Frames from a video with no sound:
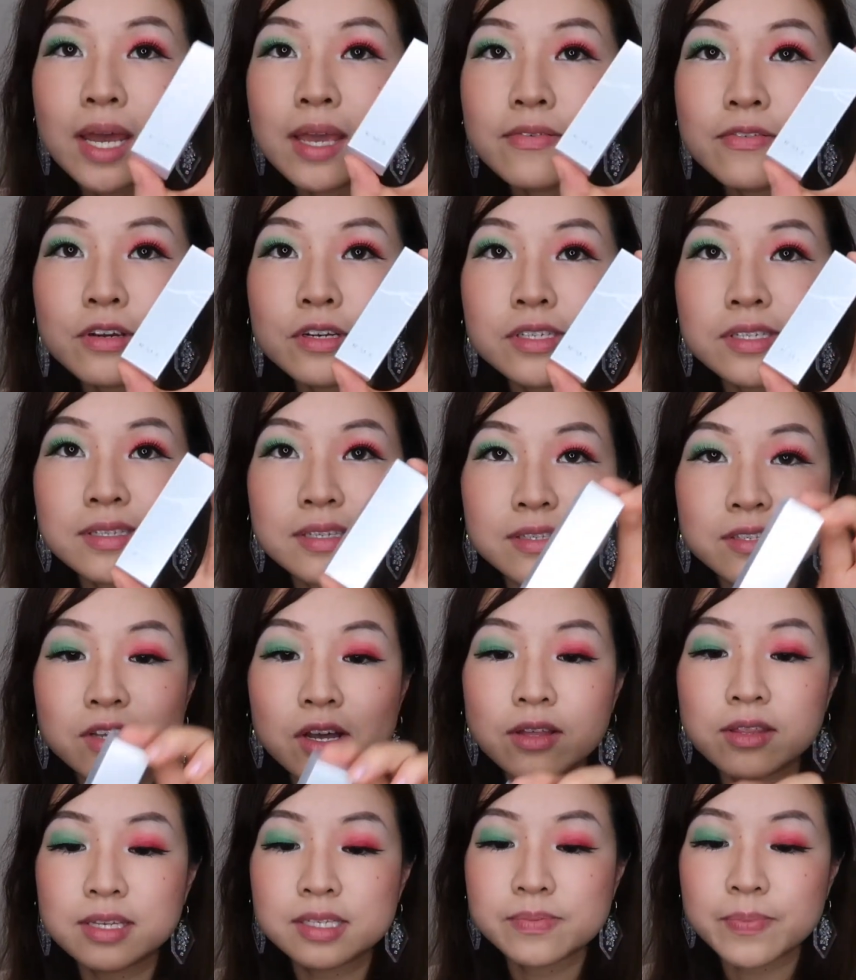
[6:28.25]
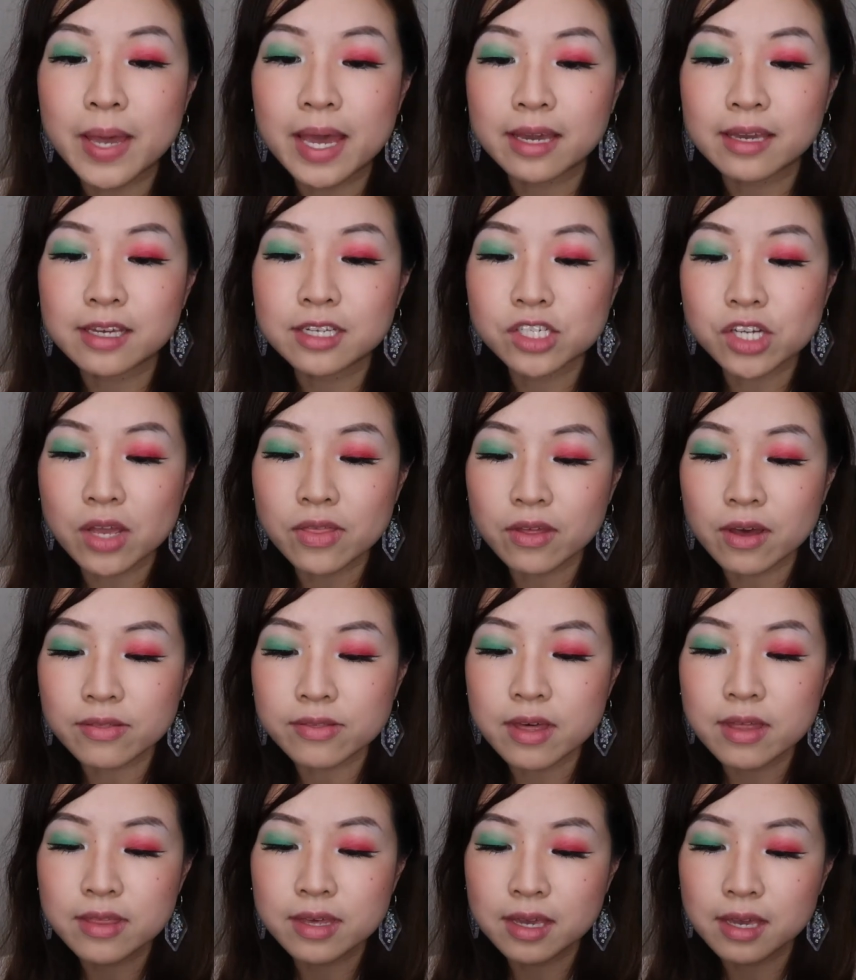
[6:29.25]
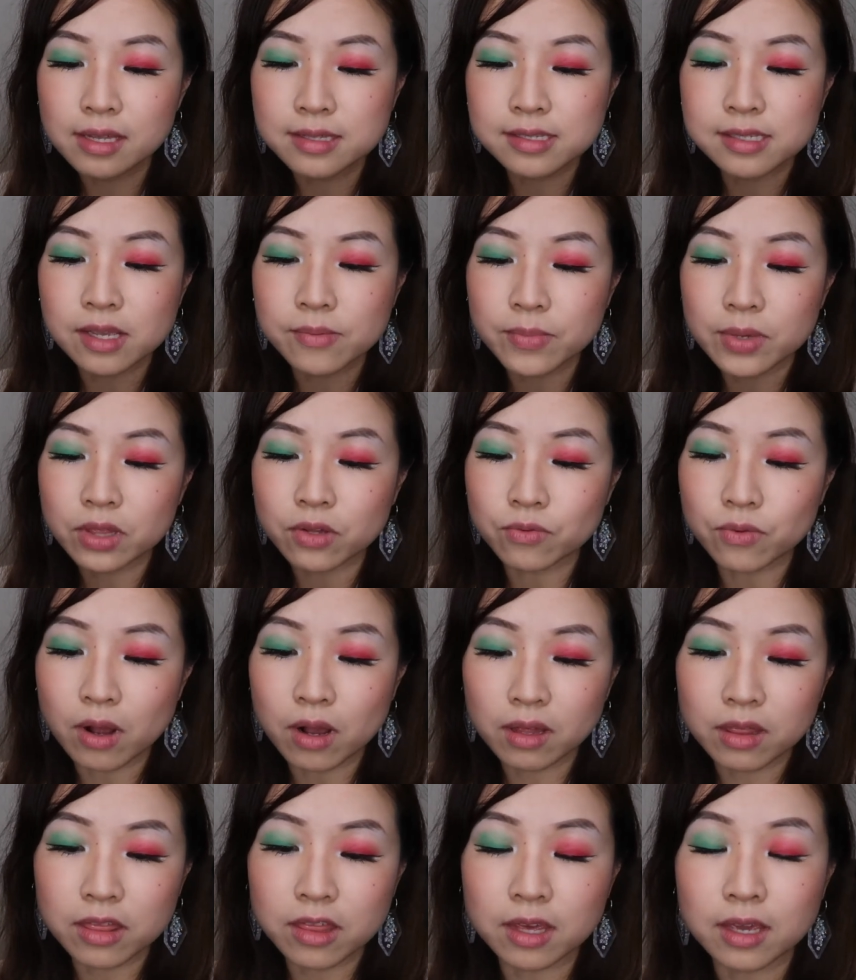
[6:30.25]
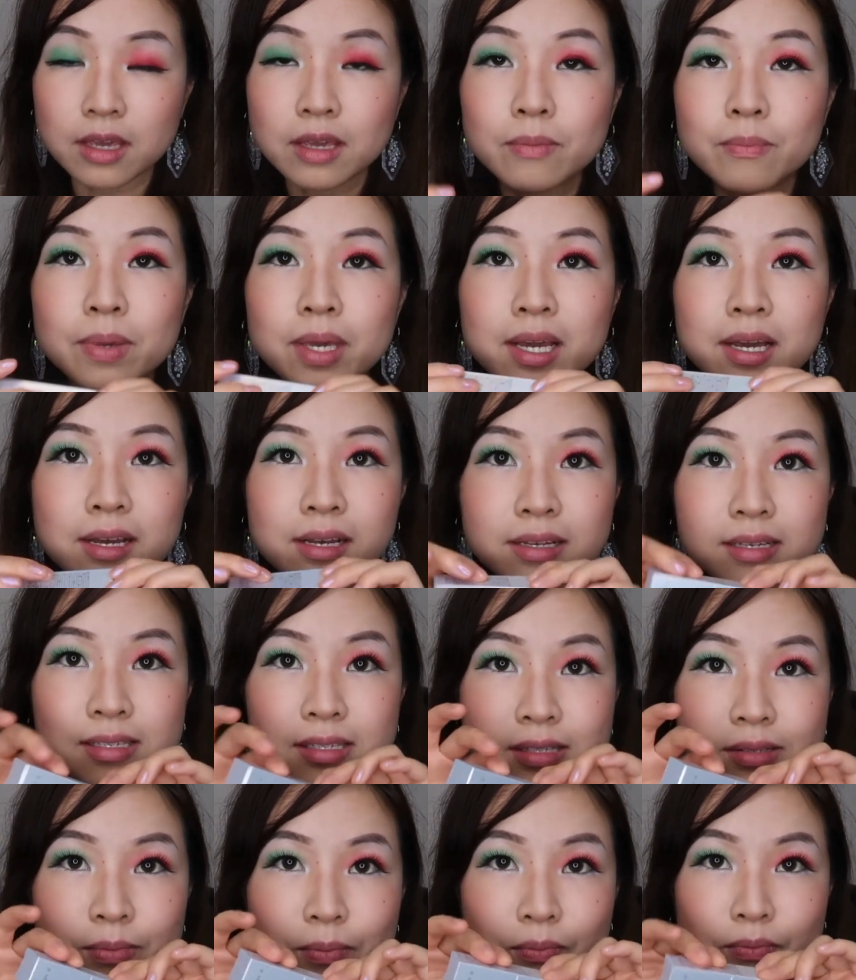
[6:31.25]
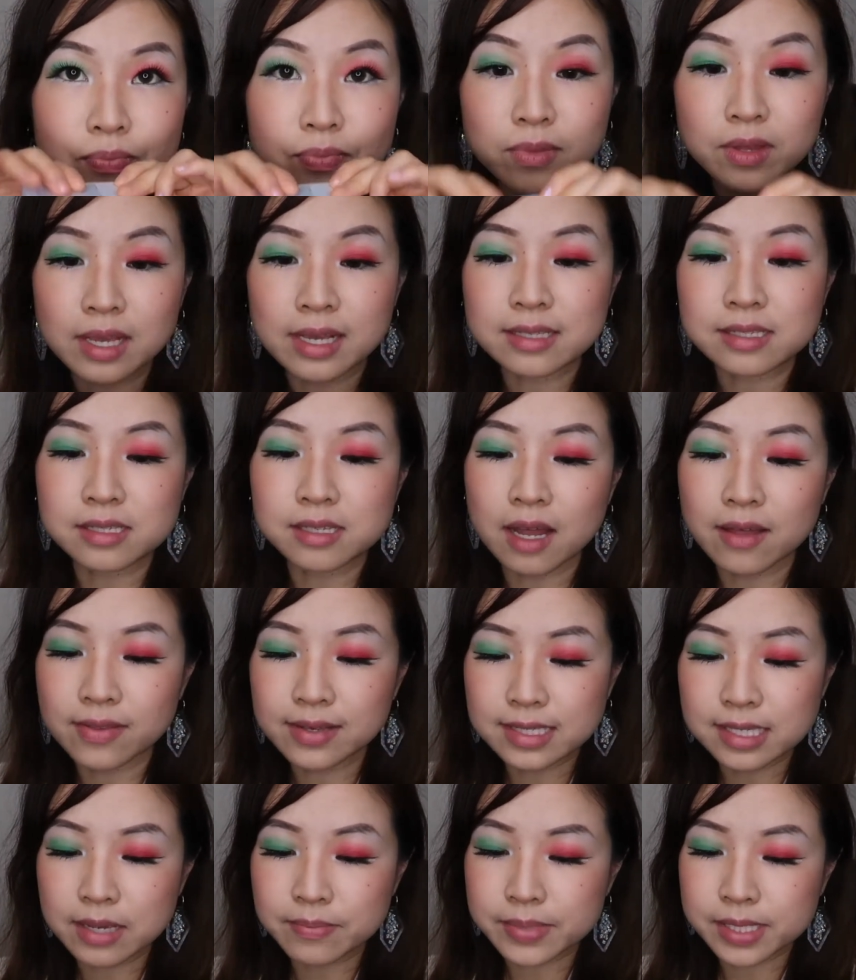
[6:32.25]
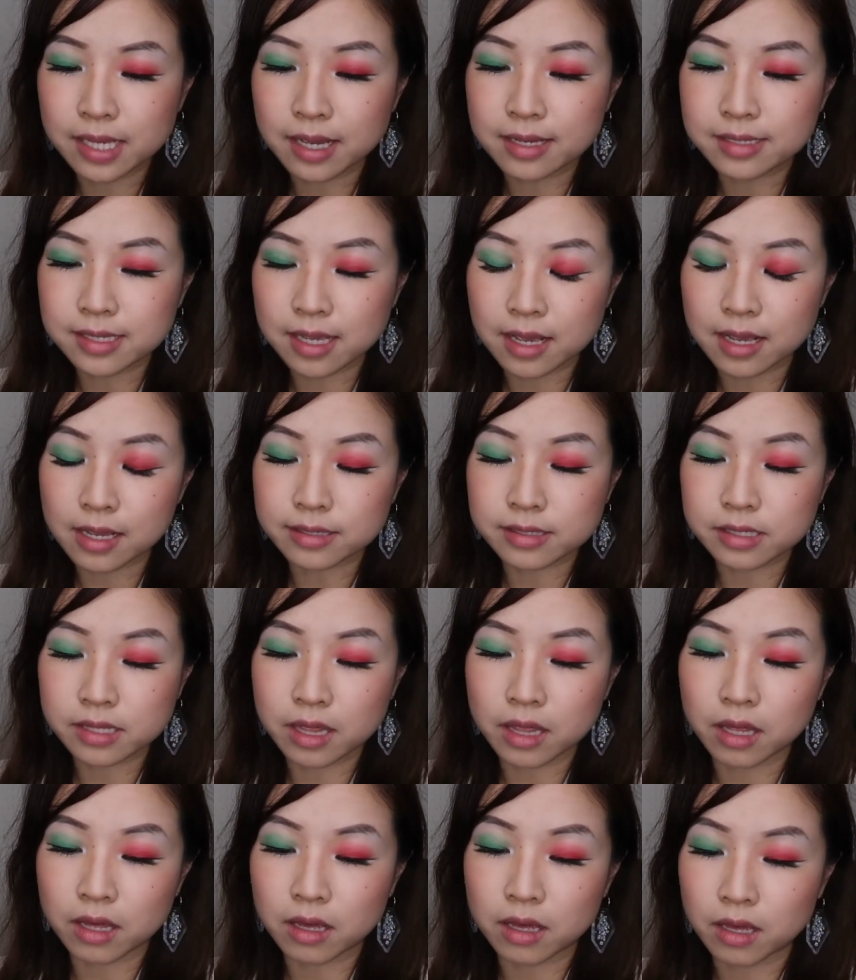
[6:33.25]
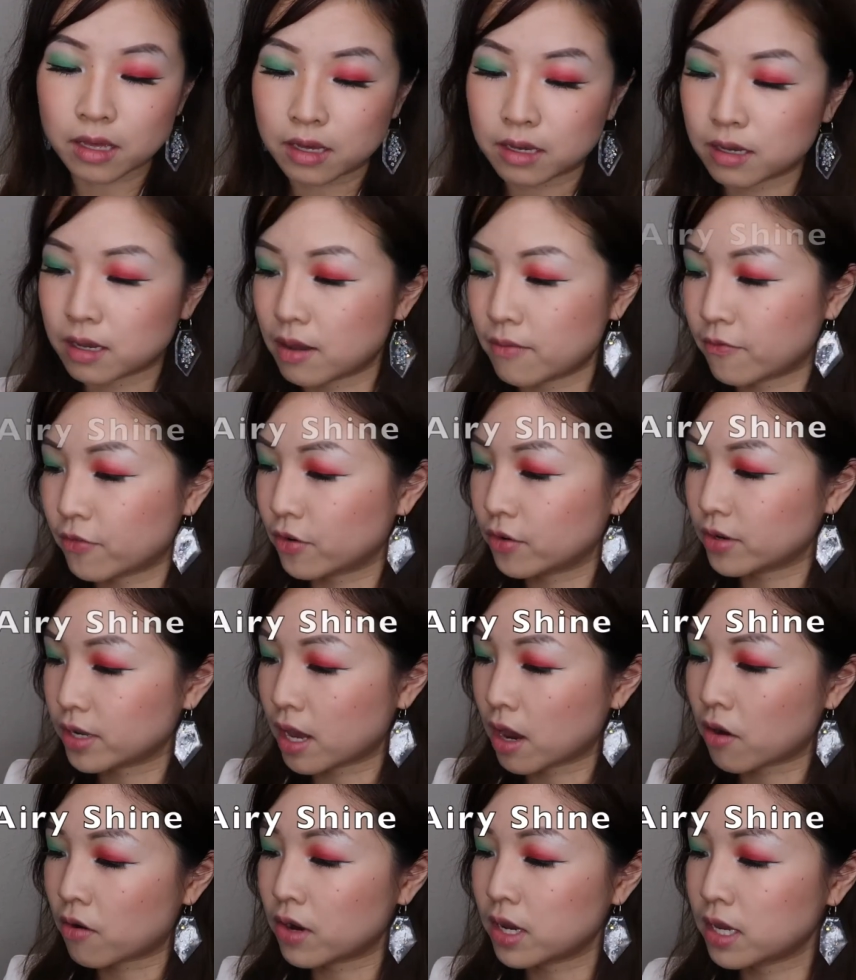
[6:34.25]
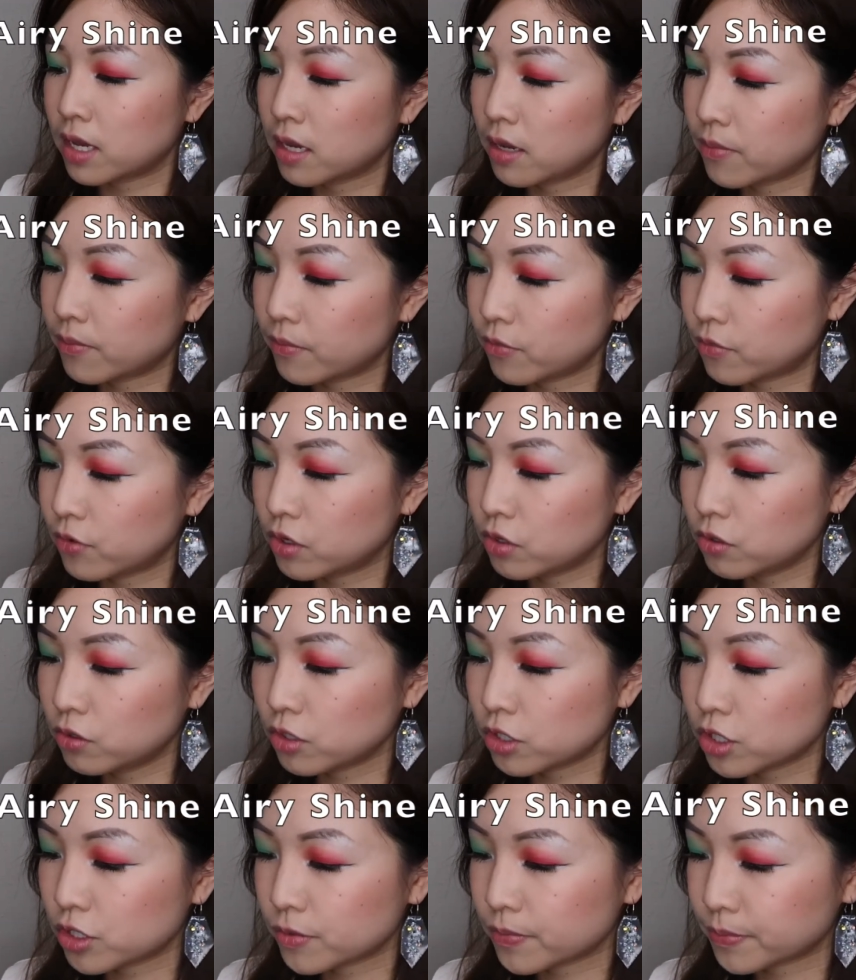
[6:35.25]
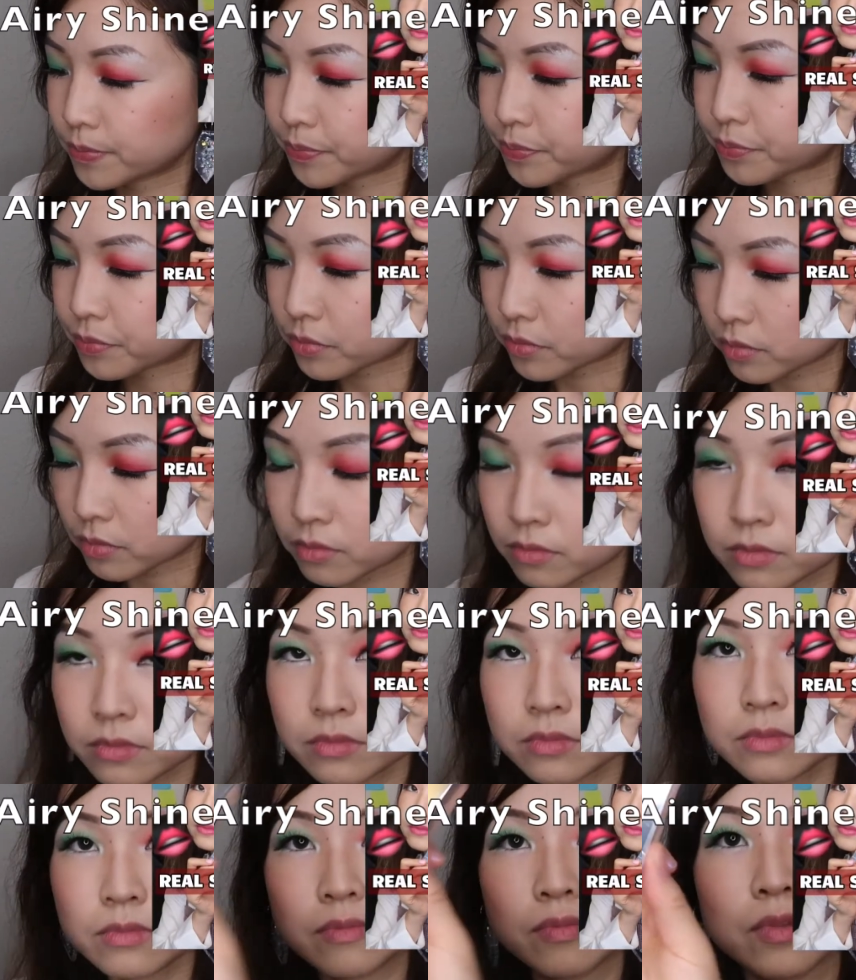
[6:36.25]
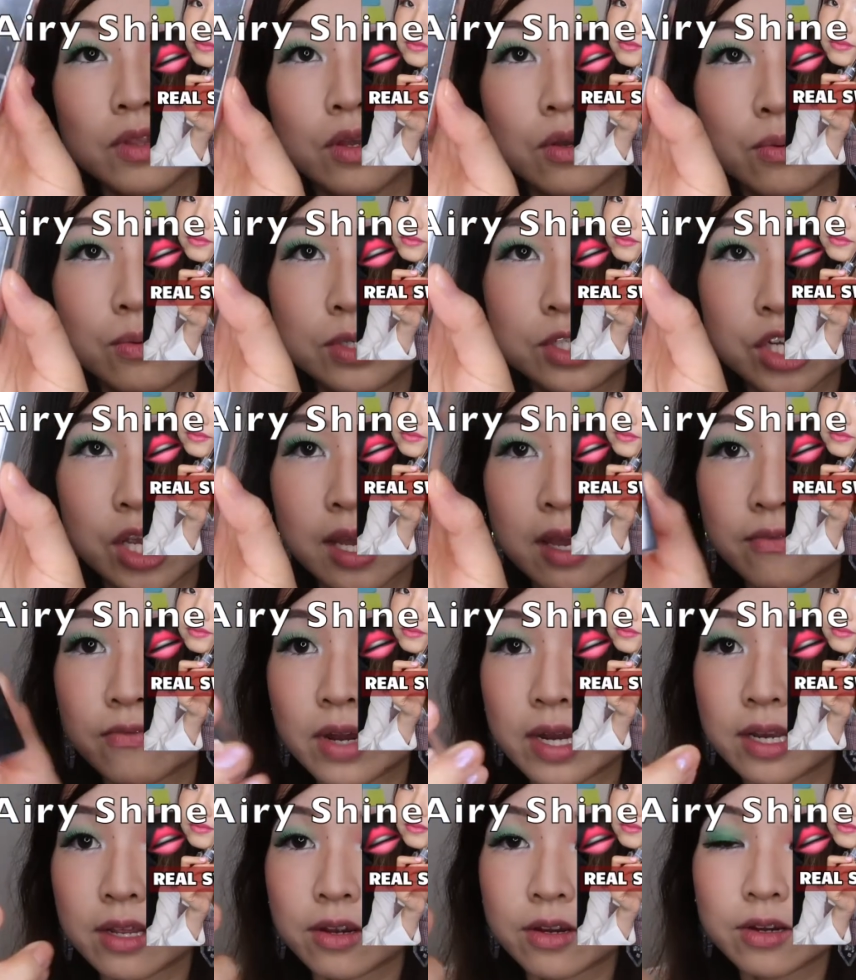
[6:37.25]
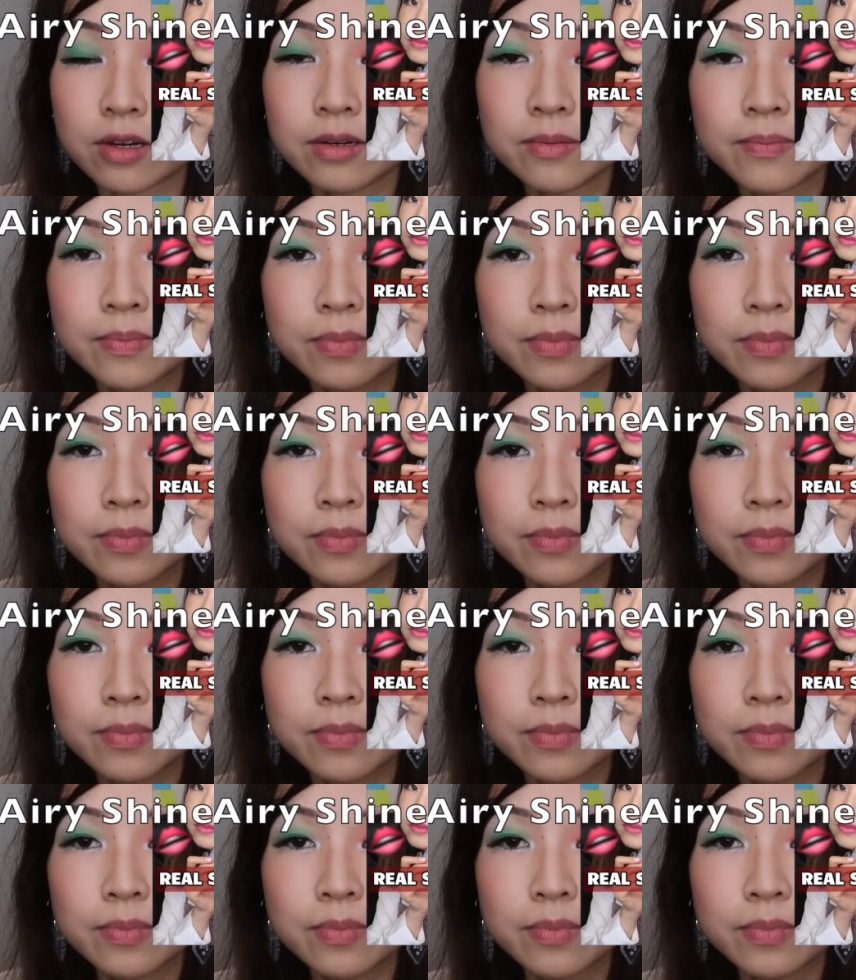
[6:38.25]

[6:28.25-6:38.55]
I first saw this package, I thought that they had sent me the wrong thing because it's not the same size as the Comfort Airy Rouge, which I have right here.